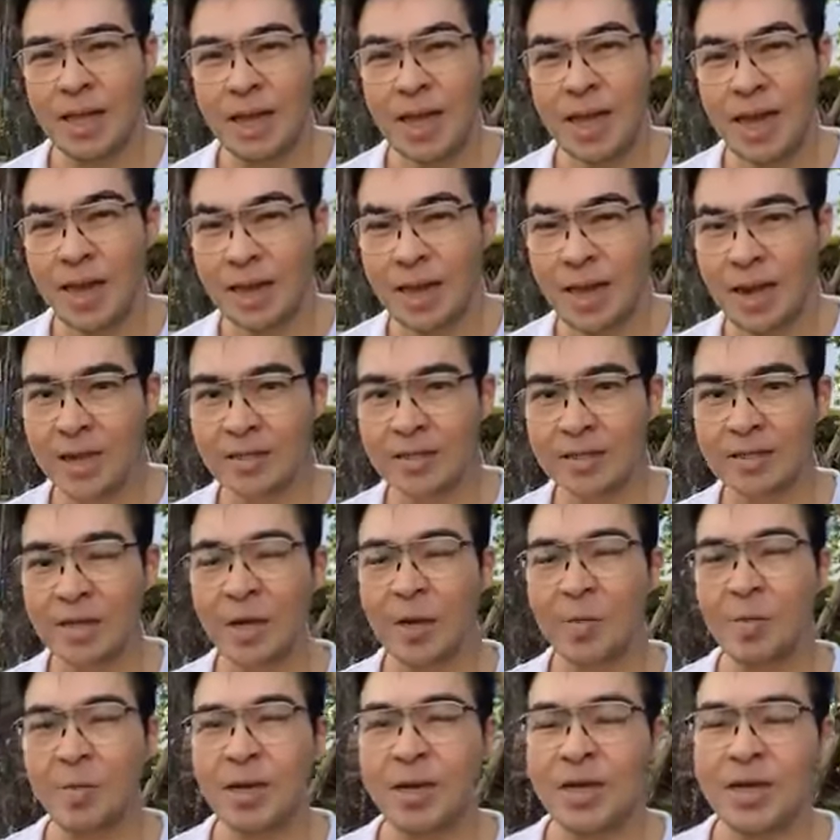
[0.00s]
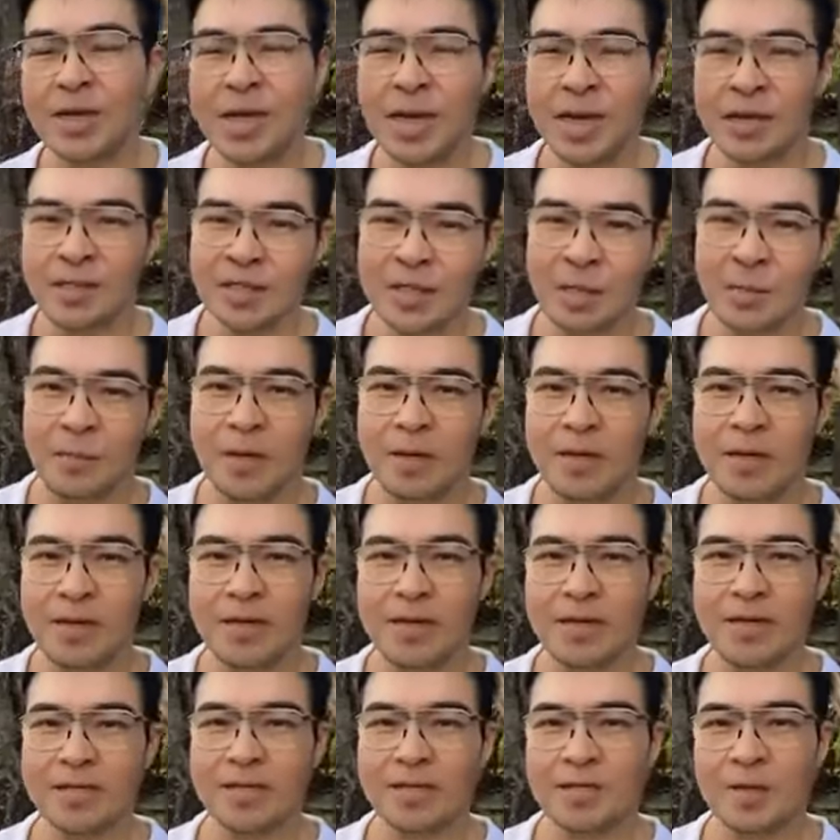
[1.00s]
And I saw many young
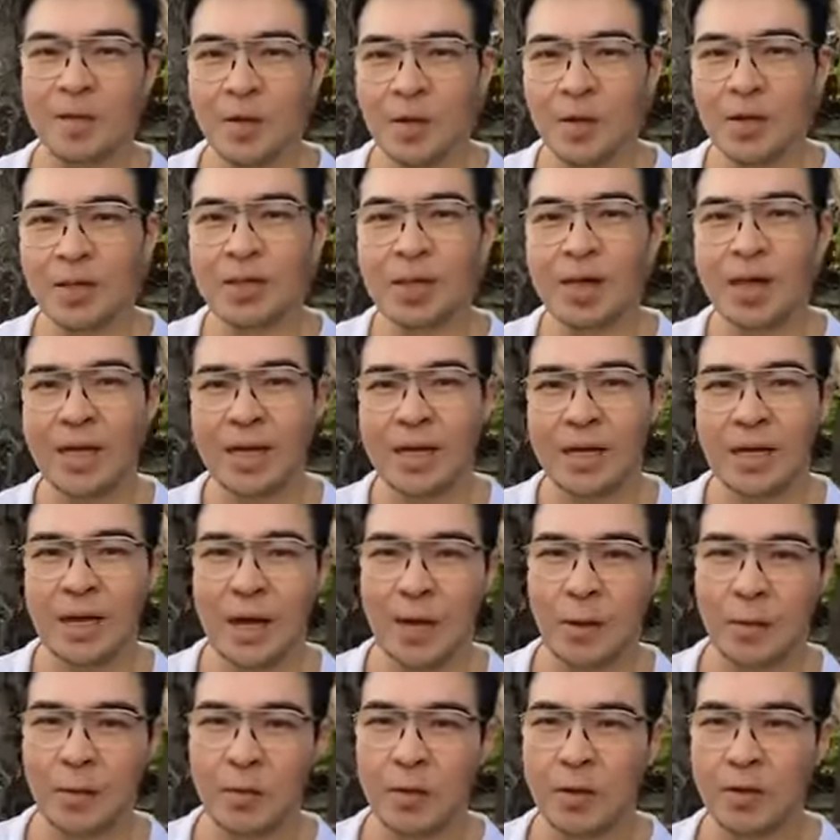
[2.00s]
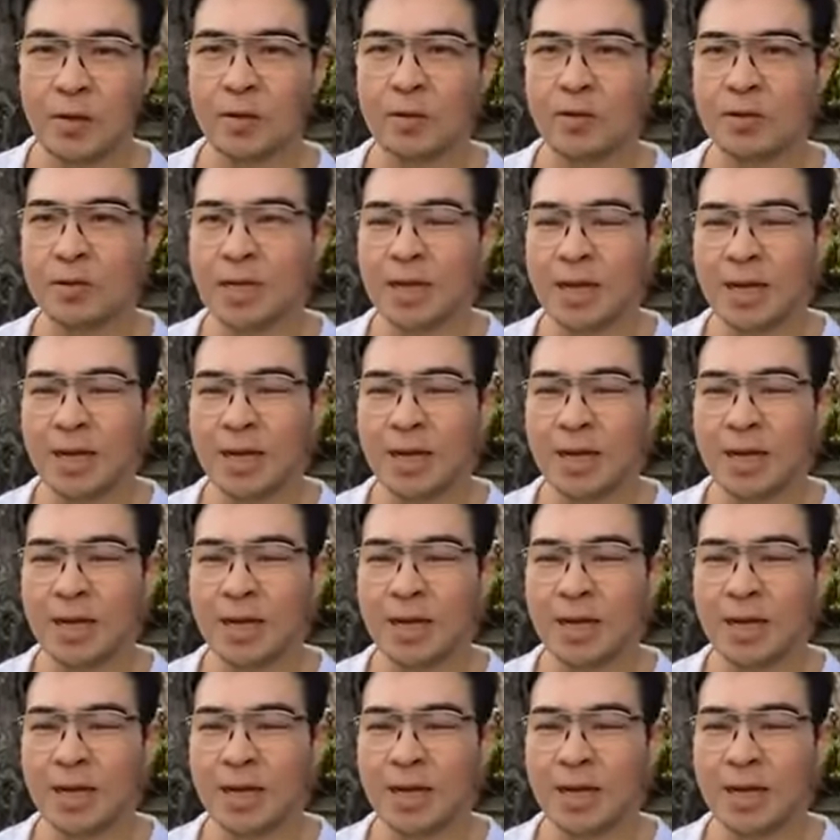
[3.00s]
Japanese going there in couples.